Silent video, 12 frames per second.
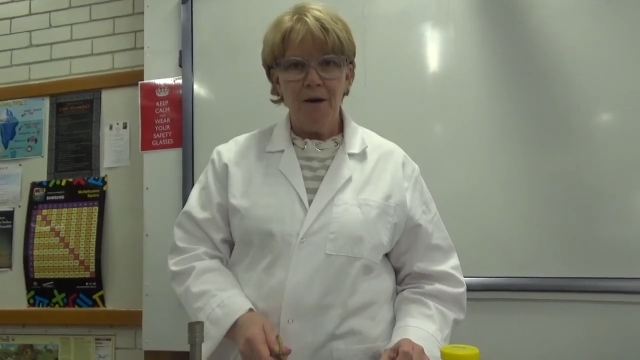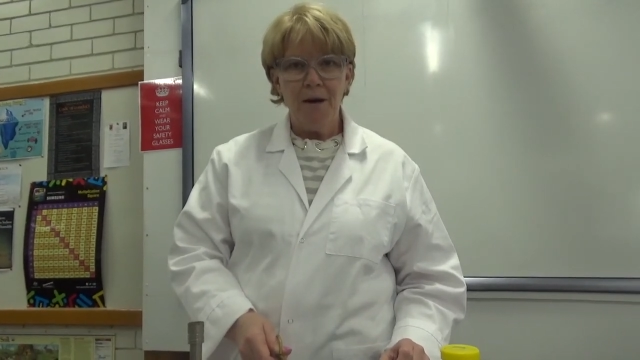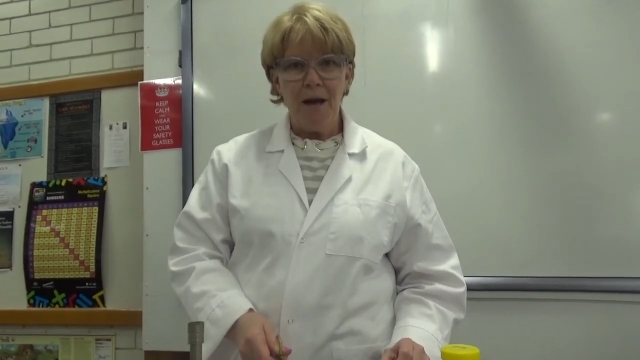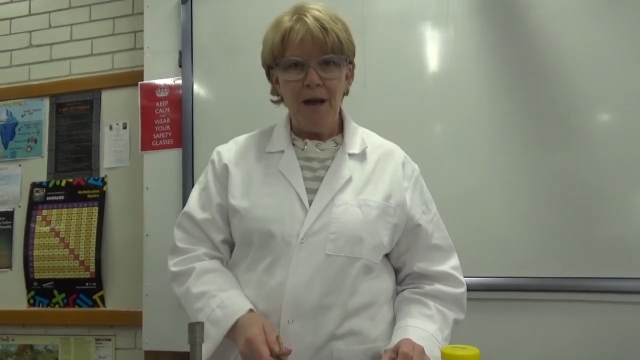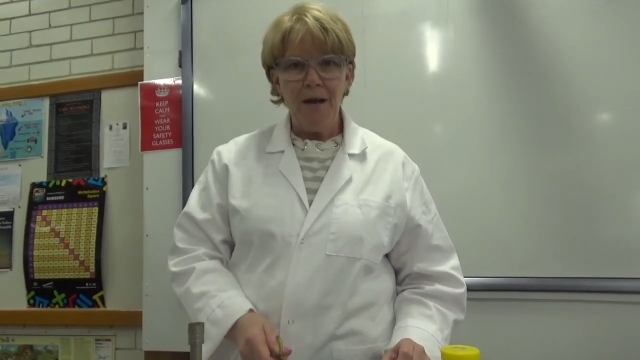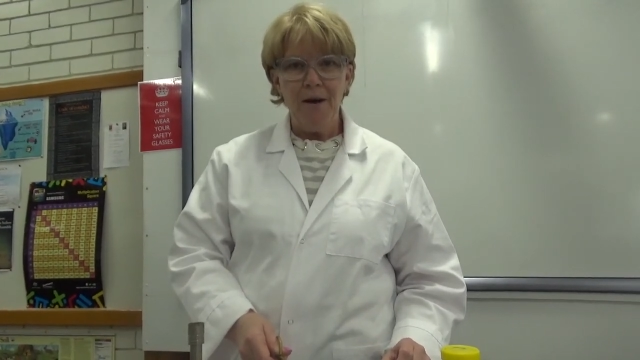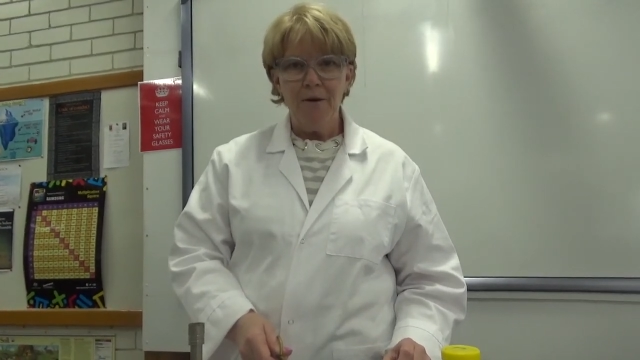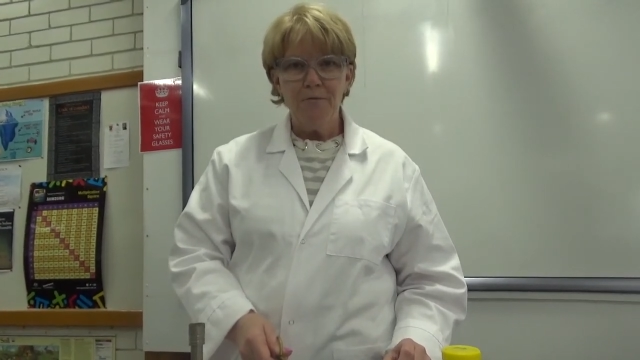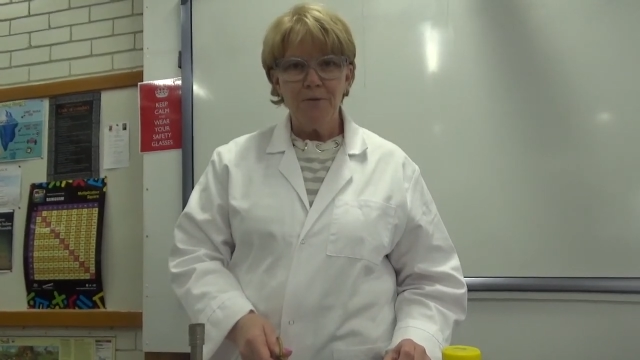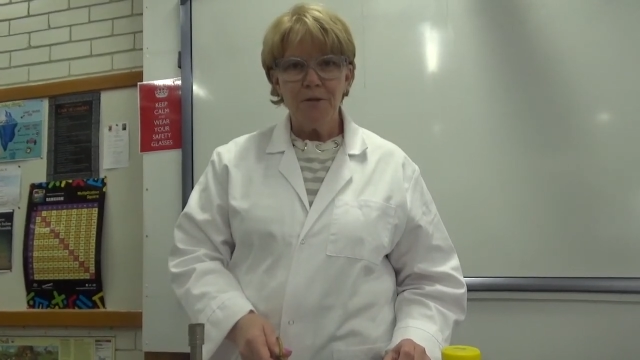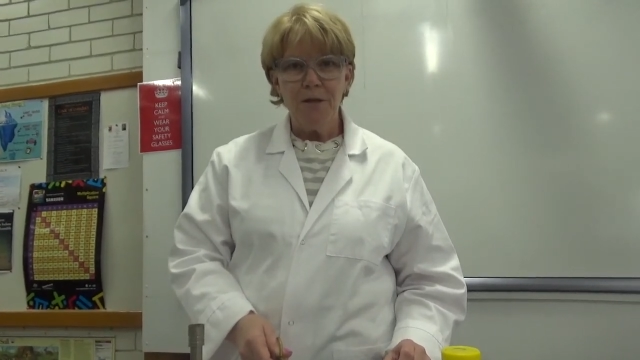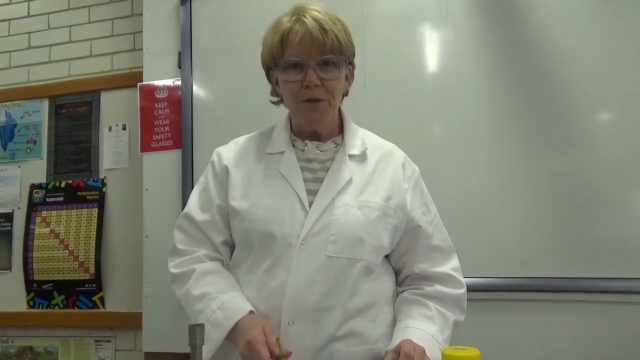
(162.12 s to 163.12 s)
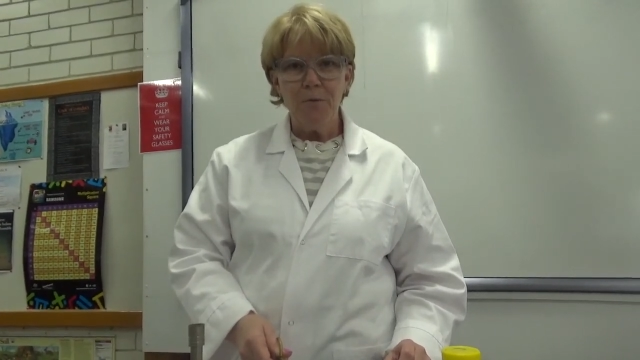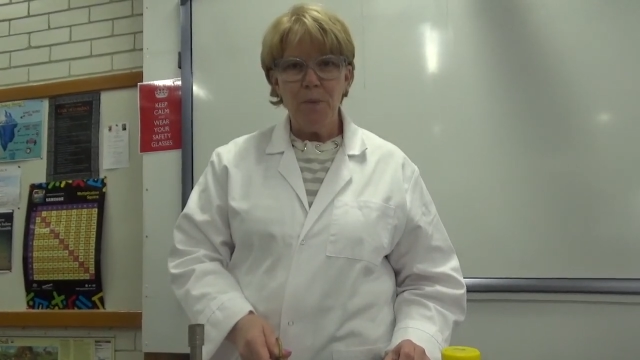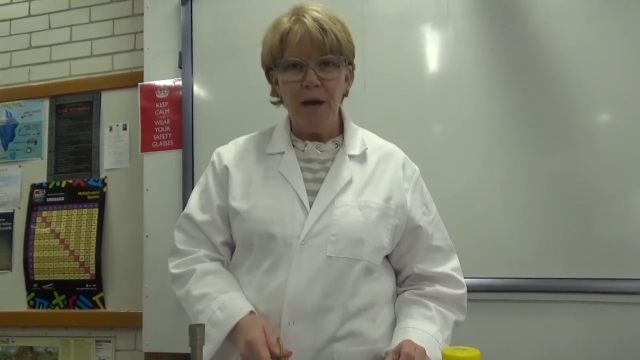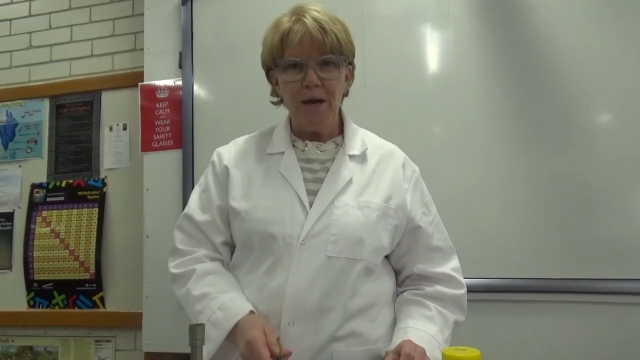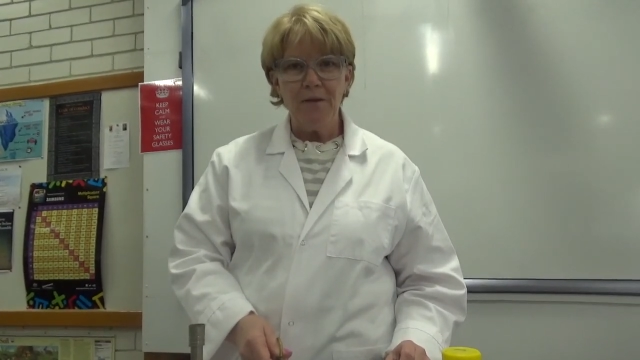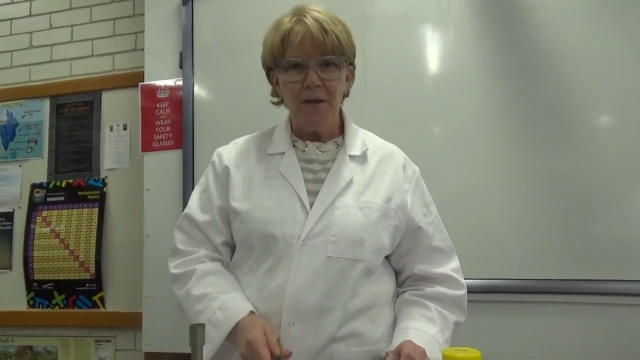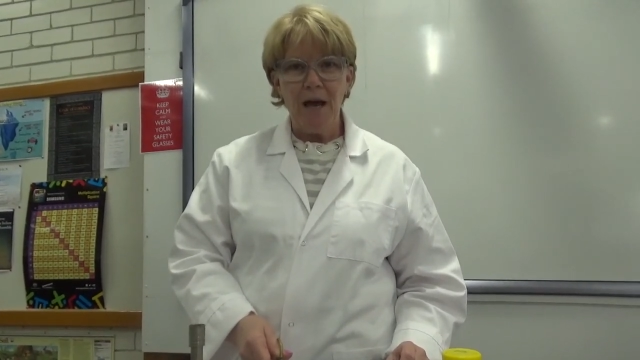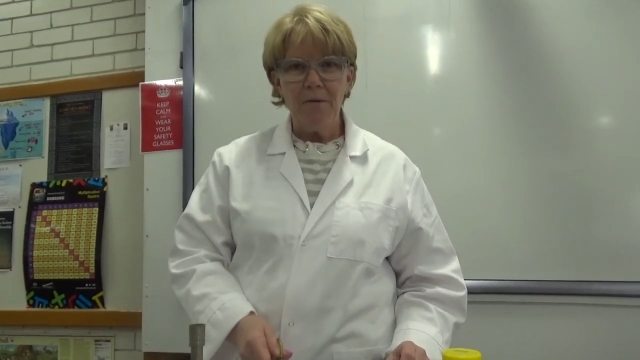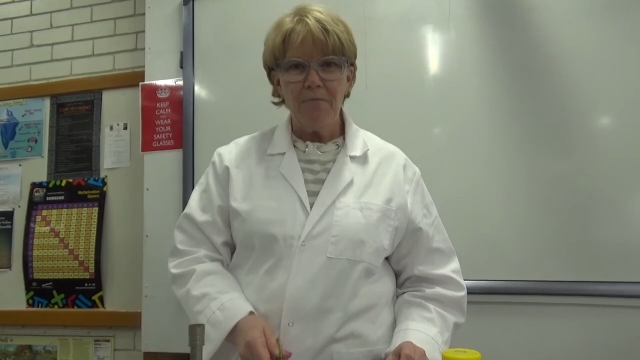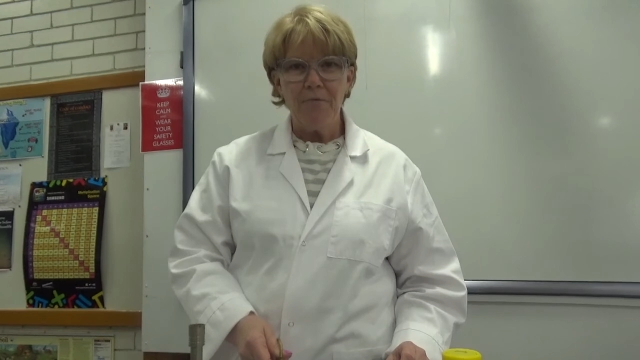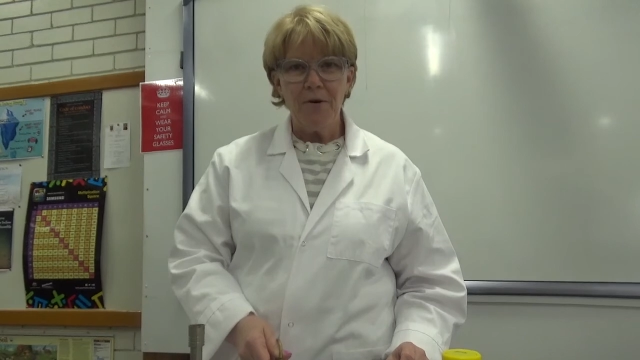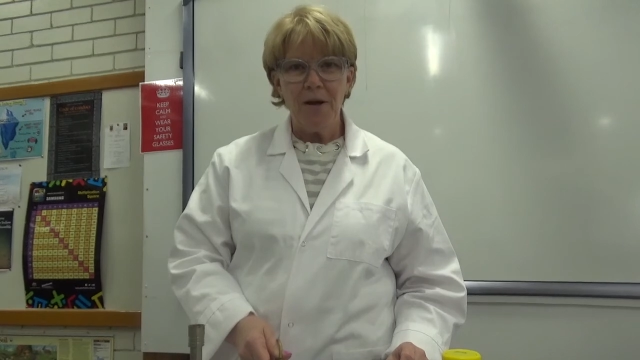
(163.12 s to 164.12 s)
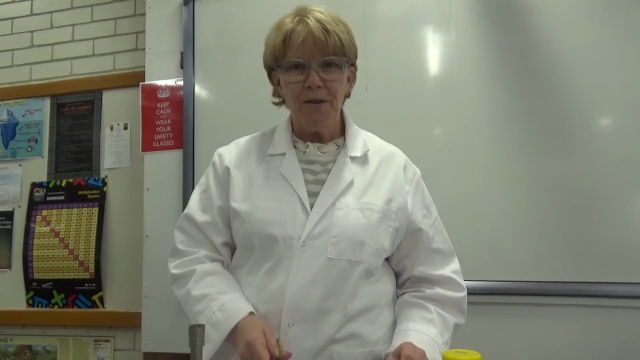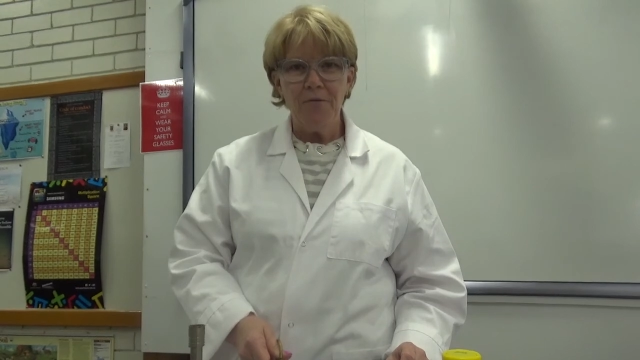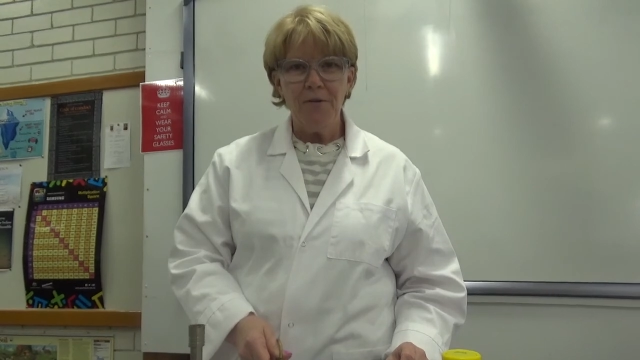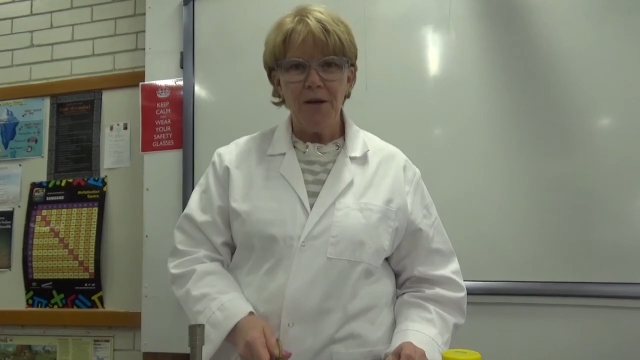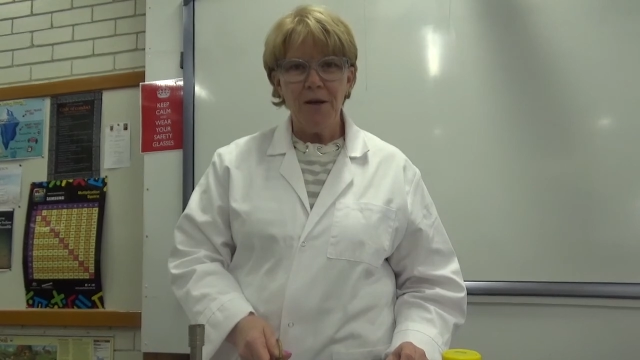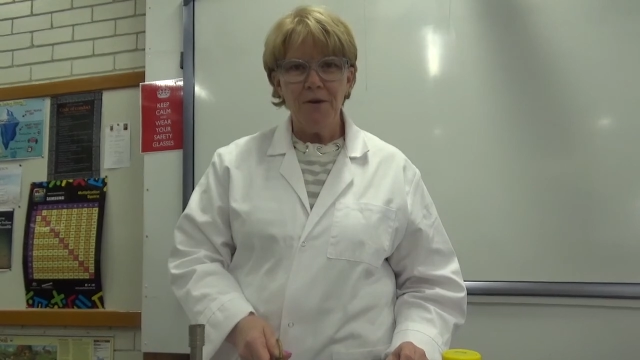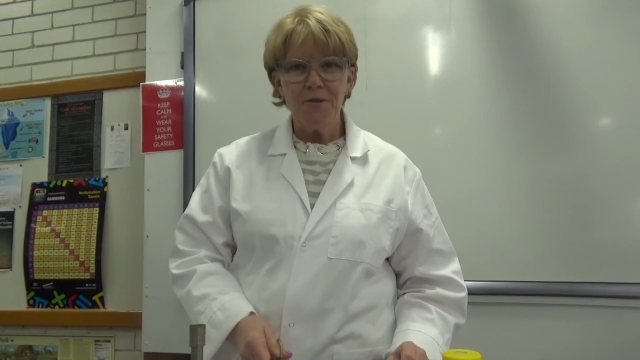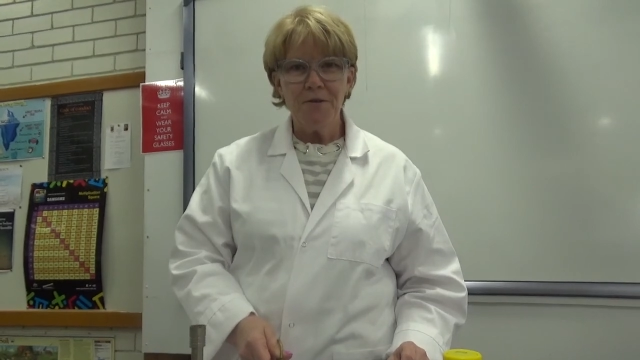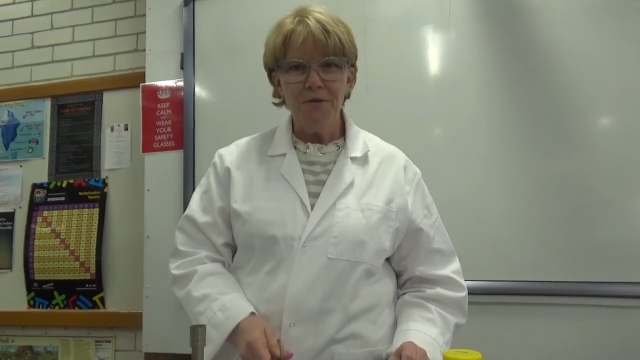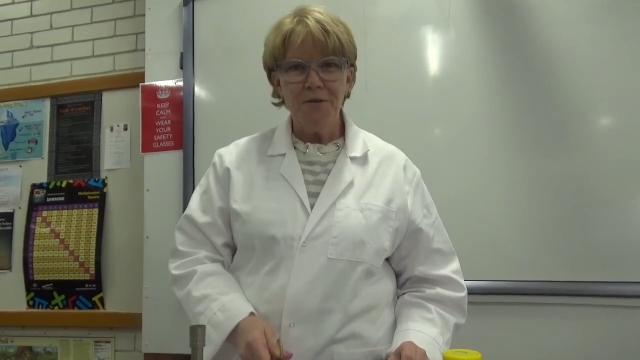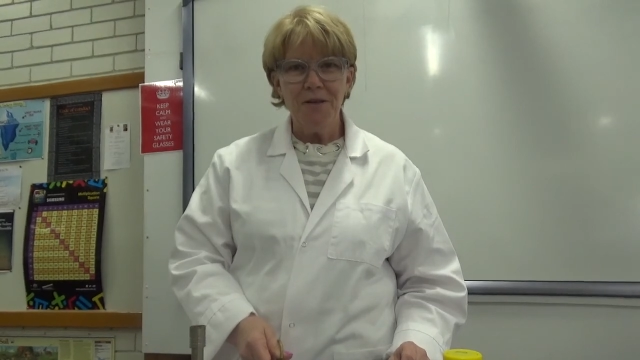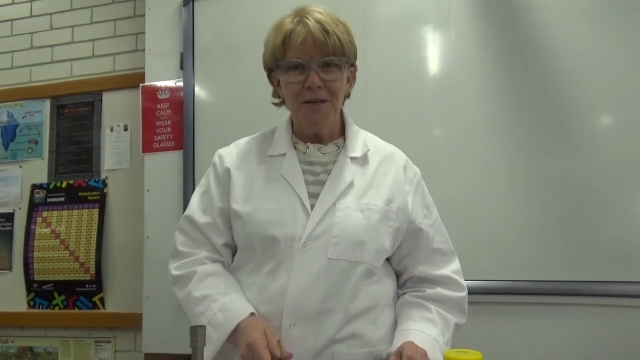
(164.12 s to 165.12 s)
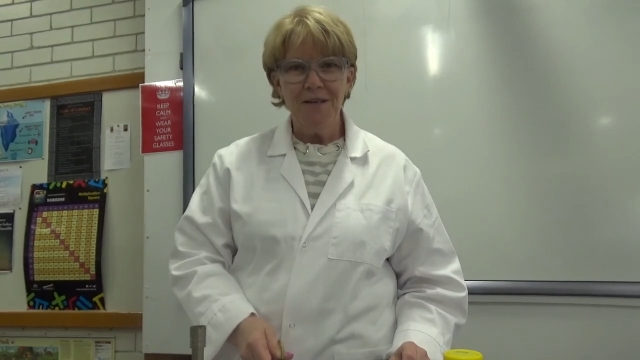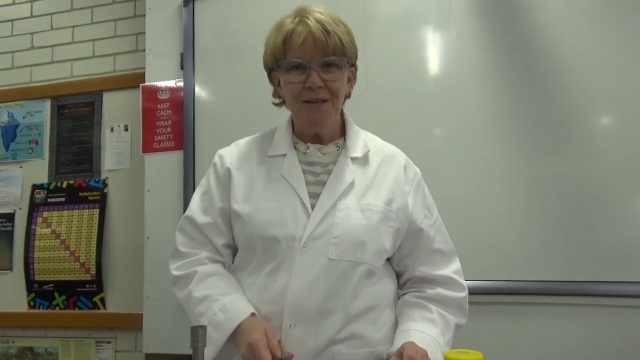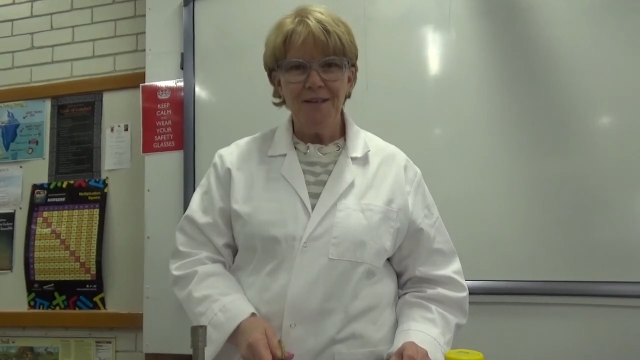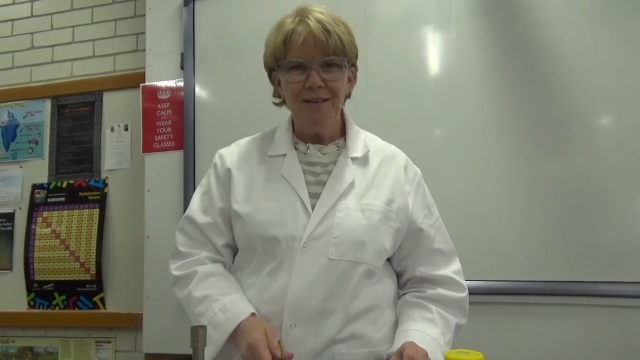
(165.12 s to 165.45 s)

Okay, I will see you back in the lab for another video soon.